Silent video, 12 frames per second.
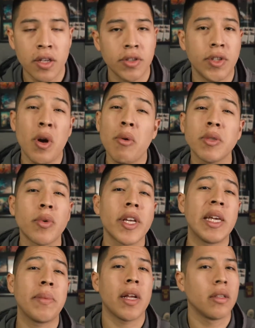So you always want to
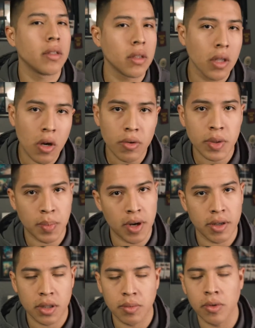keep that as low as
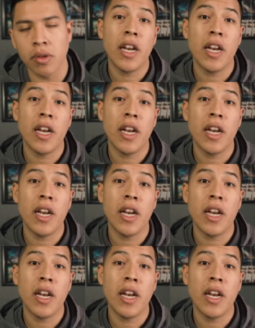possible.